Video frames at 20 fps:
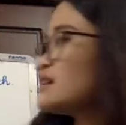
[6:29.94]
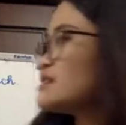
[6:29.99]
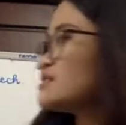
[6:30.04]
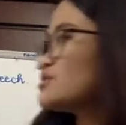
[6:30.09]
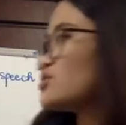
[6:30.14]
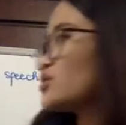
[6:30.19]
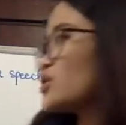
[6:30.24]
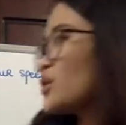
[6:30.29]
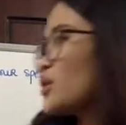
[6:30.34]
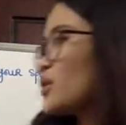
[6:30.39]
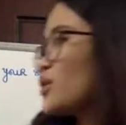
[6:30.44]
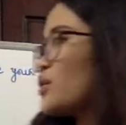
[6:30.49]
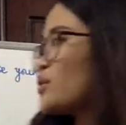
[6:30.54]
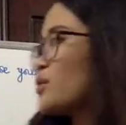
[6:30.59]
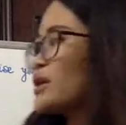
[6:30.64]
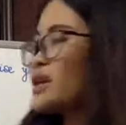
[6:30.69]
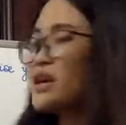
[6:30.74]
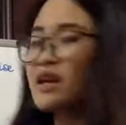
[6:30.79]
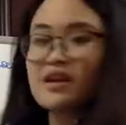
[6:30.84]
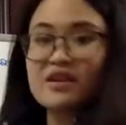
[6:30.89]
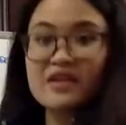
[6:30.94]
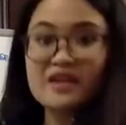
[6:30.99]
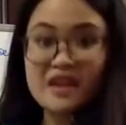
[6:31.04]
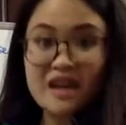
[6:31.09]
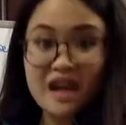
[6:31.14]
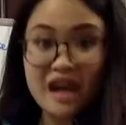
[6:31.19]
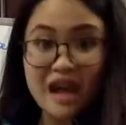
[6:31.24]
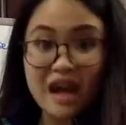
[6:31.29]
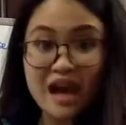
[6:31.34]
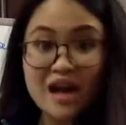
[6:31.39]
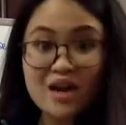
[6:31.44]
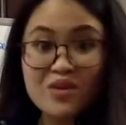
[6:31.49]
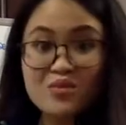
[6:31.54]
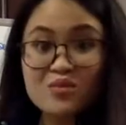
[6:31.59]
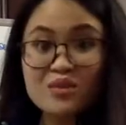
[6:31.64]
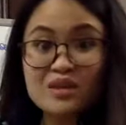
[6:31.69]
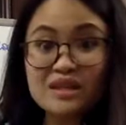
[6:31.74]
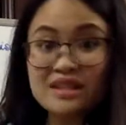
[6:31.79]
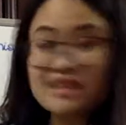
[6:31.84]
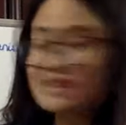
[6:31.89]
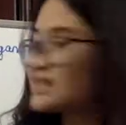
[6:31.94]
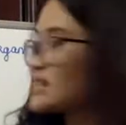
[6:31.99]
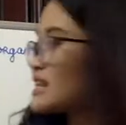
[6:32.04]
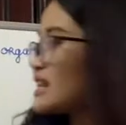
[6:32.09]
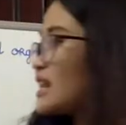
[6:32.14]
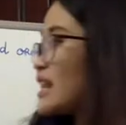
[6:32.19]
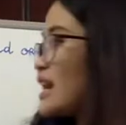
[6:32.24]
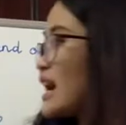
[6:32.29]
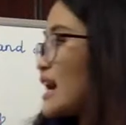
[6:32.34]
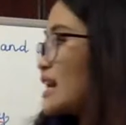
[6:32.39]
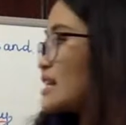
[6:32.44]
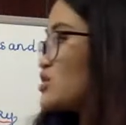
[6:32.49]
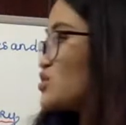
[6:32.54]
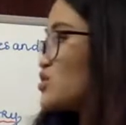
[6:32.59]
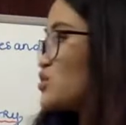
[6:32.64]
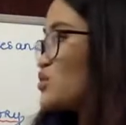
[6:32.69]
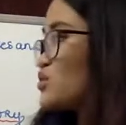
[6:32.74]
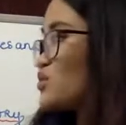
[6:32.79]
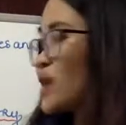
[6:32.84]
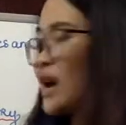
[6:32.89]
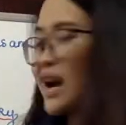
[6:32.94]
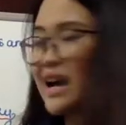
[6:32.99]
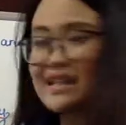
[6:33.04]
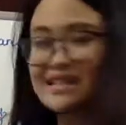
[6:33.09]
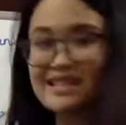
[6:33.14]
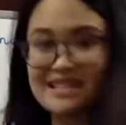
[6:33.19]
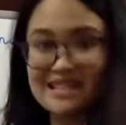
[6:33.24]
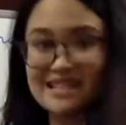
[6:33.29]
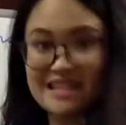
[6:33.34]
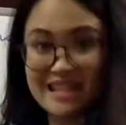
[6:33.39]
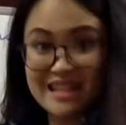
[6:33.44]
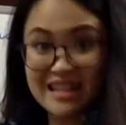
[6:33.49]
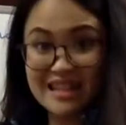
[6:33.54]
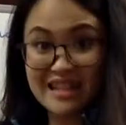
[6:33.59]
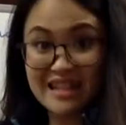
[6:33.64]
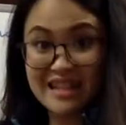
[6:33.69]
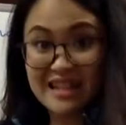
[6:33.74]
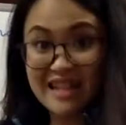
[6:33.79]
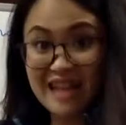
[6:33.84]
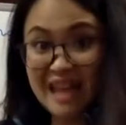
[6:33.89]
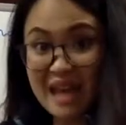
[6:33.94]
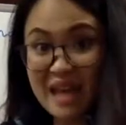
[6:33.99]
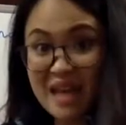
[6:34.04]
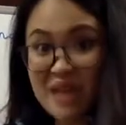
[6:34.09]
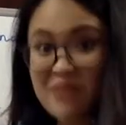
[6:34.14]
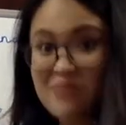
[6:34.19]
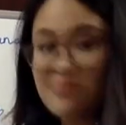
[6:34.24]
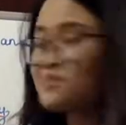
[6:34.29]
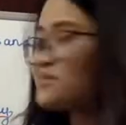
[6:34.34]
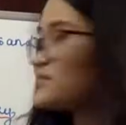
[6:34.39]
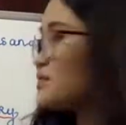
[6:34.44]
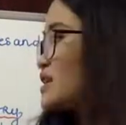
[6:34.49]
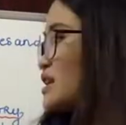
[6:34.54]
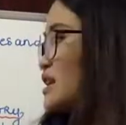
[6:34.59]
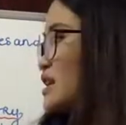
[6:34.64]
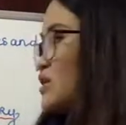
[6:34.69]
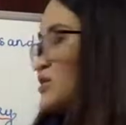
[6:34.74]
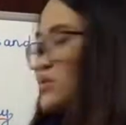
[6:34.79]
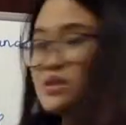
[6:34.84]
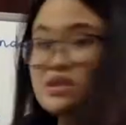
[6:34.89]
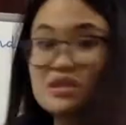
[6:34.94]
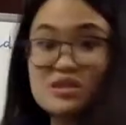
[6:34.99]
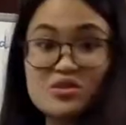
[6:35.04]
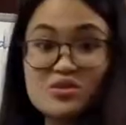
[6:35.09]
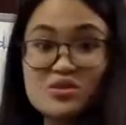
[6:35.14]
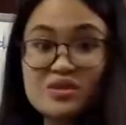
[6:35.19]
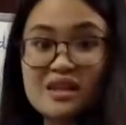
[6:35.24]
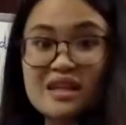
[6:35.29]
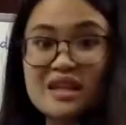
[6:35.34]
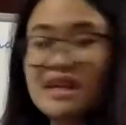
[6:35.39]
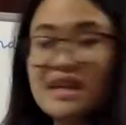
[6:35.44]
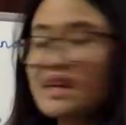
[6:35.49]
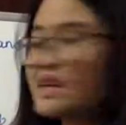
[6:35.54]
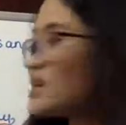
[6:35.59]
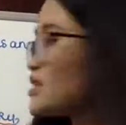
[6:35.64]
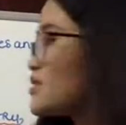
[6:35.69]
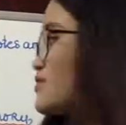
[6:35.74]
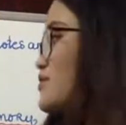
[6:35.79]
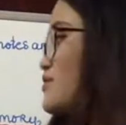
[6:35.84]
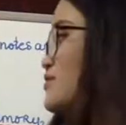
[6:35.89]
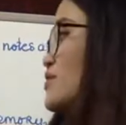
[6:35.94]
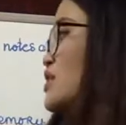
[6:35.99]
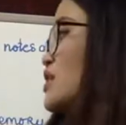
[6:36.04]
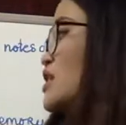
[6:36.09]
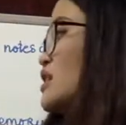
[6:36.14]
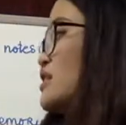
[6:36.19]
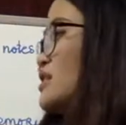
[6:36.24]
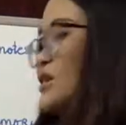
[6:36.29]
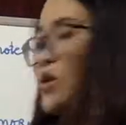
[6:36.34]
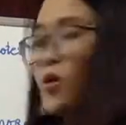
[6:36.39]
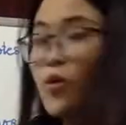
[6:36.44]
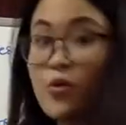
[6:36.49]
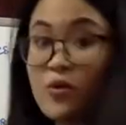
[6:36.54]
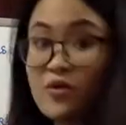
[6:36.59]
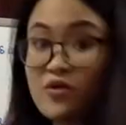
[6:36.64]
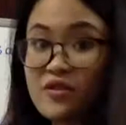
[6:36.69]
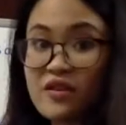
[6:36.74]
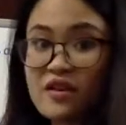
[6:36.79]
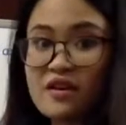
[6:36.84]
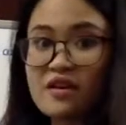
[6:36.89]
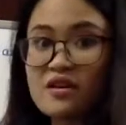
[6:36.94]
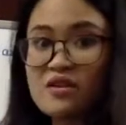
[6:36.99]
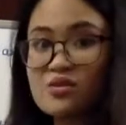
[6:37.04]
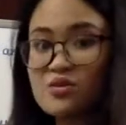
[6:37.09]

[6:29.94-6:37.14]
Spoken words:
So here I would like to write a name in order to leave, the author a